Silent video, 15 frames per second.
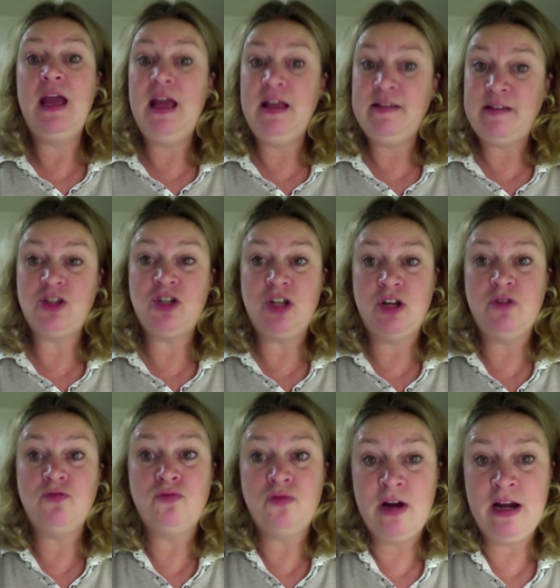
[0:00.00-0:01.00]
is actually a
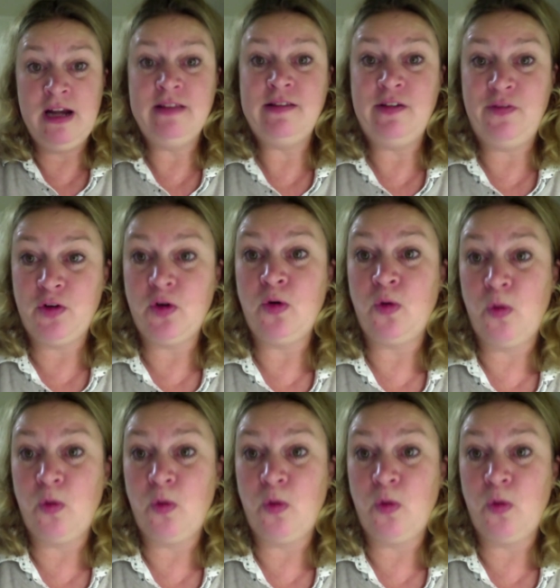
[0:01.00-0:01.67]
really difficult